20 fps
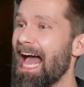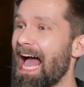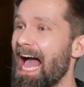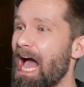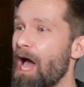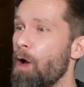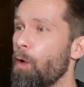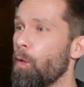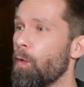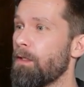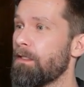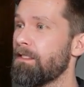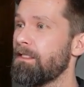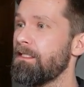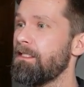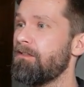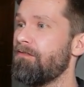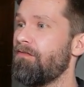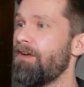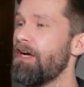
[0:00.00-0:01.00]

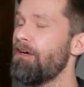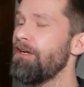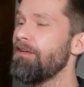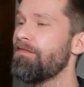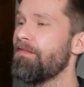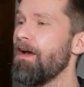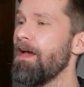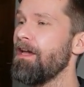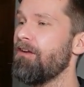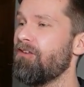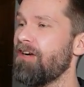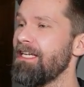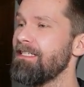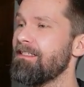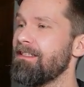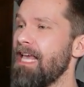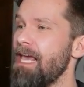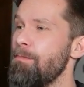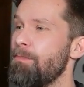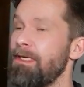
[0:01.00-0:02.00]
our verify
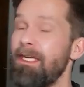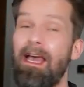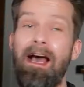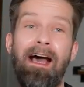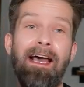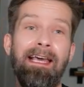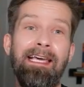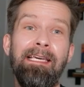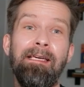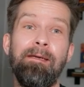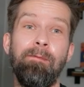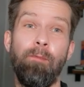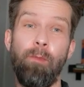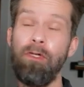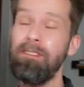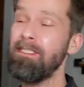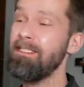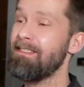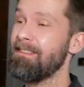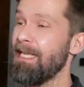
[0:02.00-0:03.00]
REST API
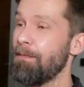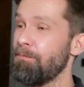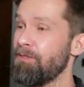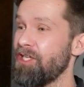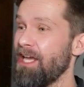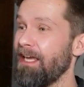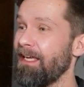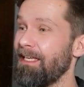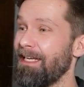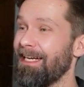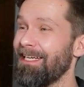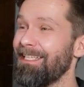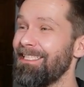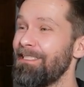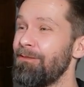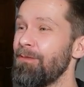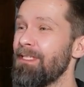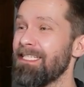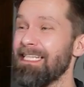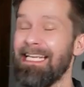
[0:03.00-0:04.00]
multi-step check
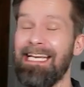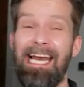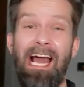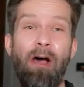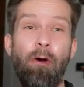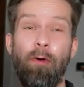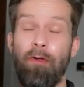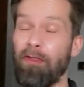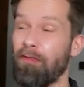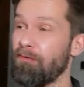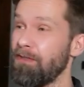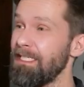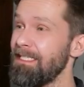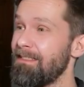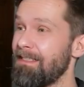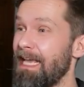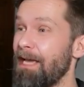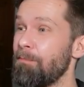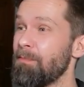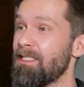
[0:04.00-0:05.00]
includes now 3
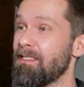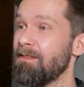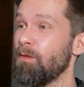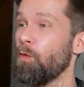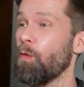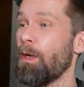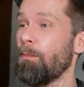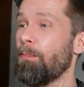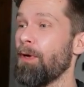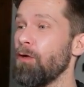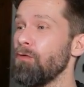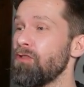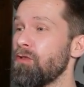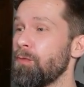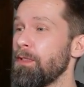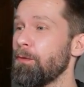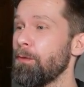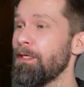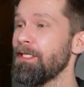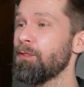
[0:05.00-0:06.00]
steps, 1 post
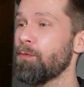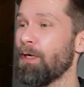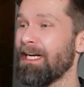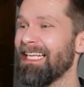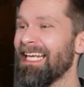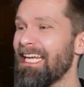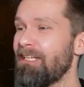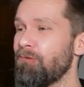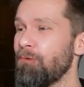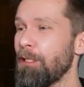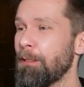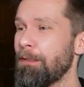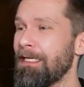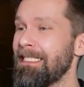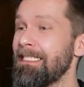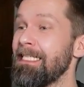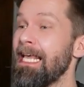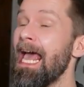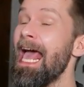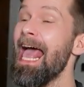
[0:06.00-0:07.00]
request, 1 get
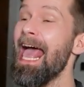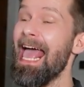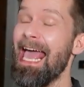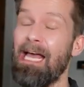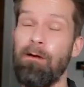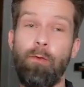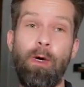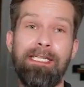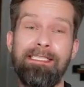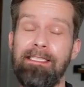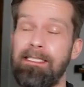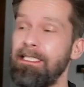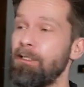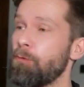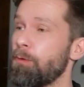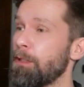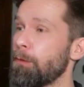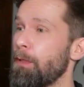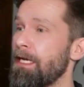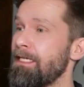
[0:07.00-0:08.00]
request, and 1 delete
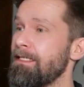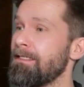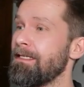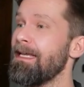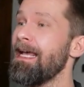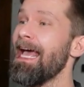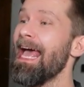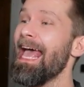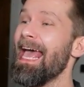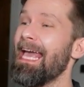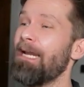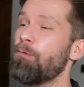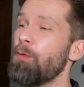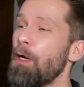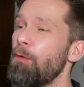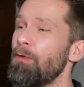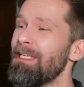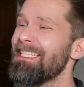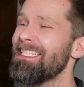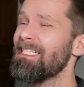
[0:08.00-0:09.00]
request. And
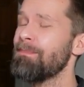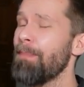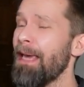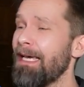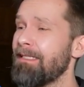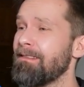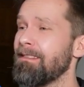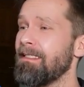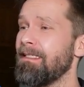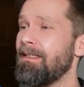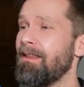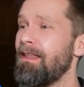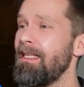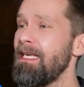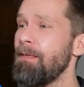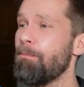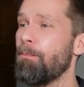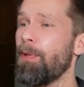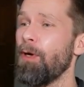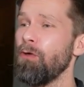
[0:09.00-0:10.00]
when we inspect
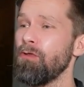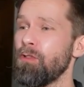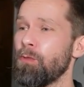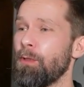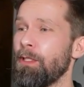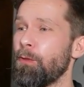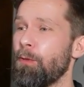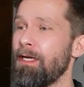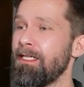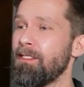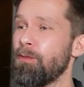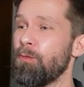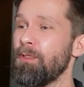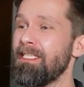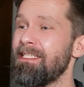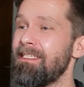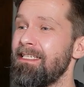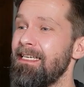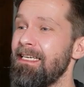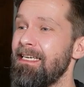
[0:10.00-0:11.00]
the post request, we
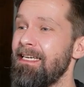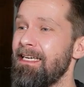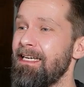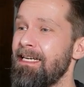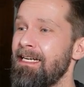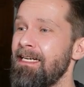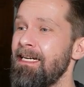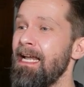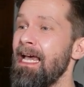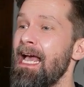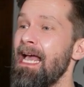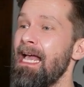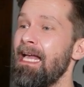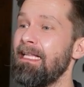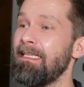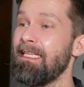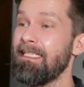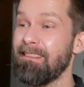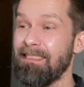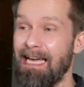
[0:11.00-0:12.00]
see here
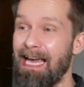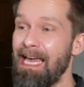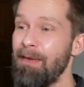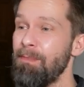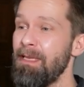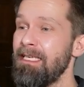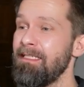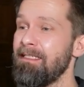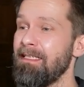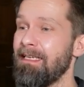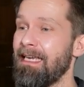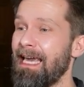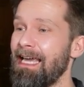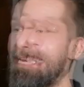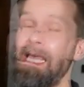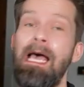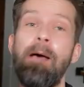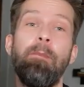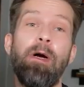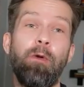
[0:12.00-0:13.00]
the timings
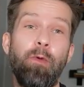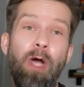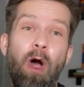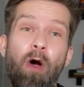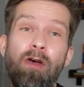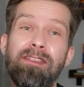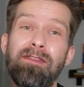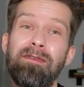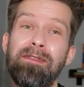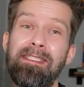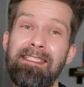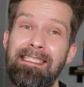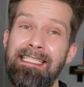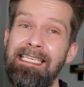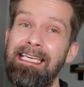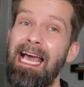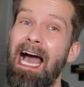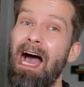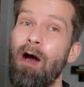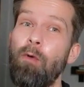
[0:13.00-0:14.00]
again, but we also
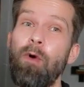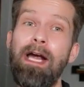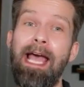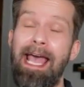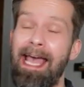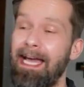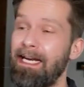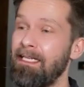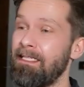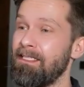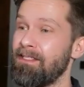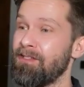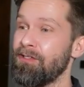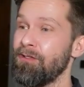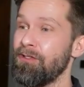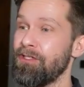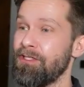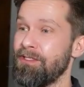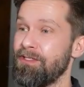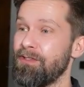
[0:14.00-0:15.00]
see our added
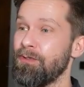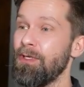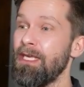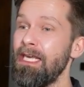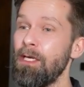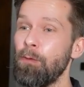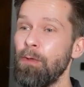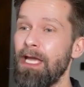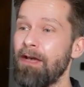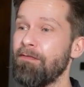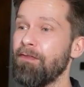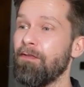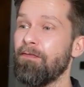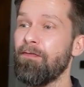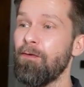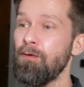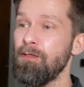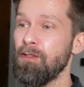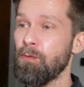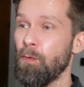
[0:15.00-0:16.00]
assertion. So here we have the
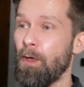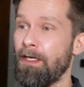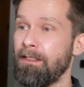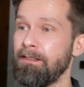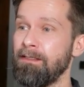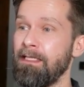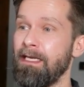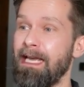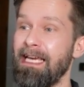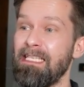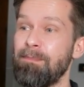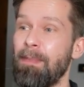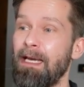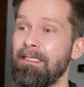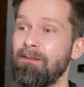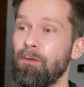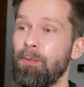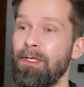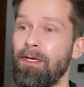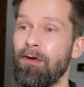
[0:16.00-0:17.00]
first one,
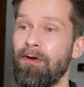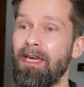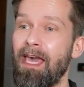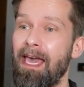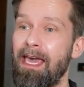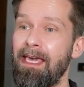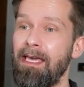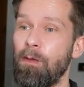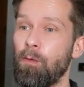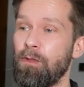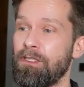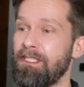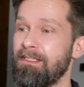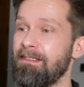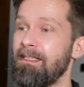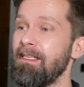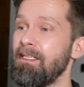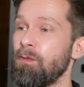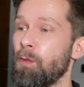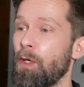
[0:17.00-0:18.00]
expect to be okay, which is
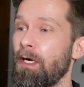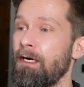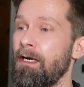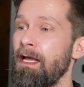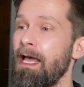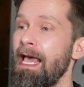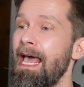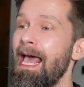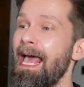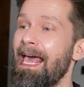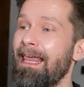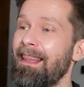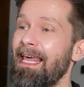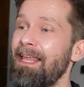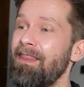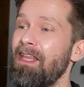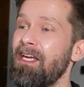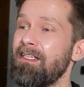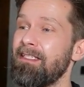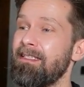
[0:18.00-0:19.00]
this one. And
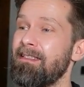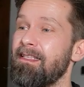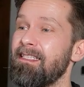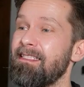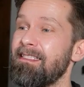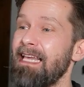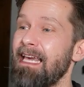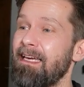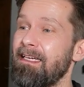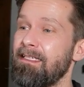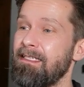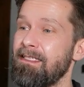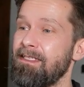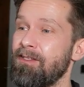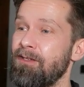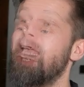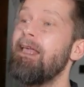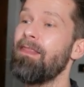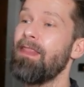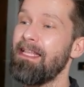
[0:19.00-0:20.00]
then there's the second
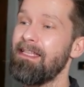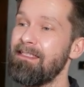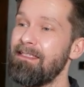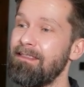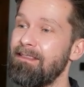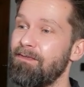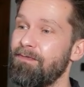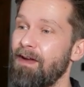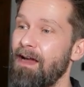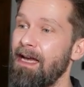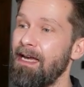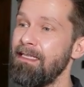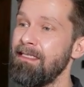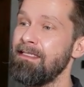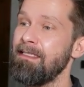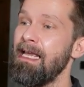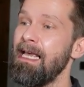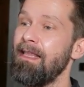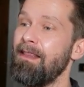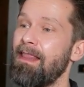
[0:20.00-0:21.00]
assertion that
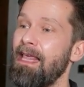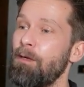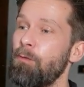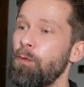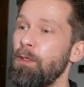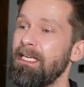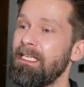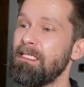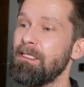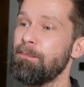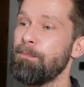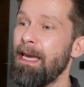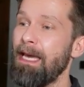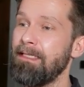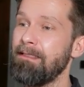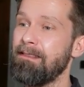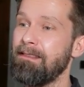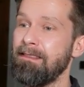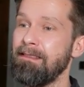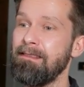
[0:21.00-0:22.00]
defines that we
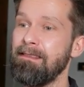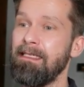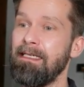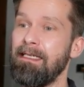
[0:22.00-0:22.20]
expected